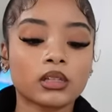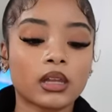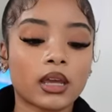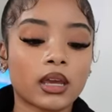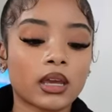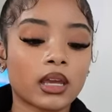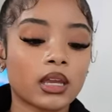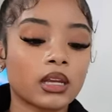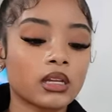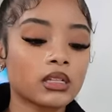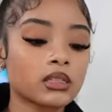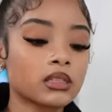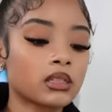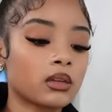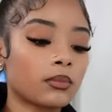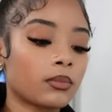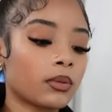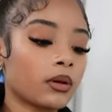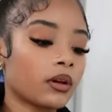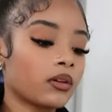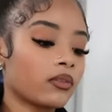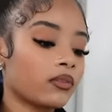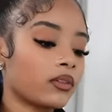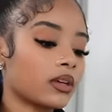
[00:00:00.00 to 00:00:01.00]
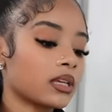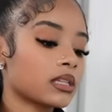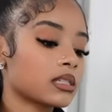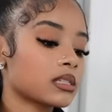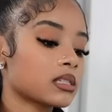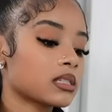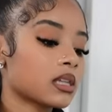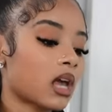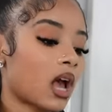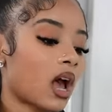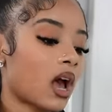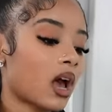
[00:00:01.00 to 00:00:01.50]
like and it's the perfect
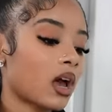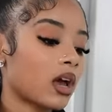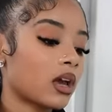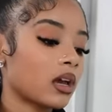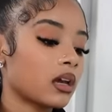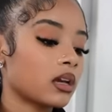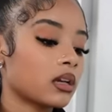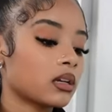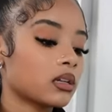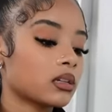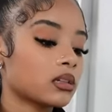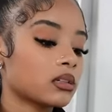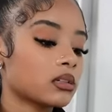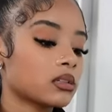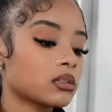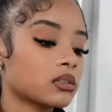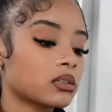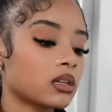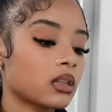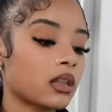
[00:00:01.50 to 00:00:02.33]
size.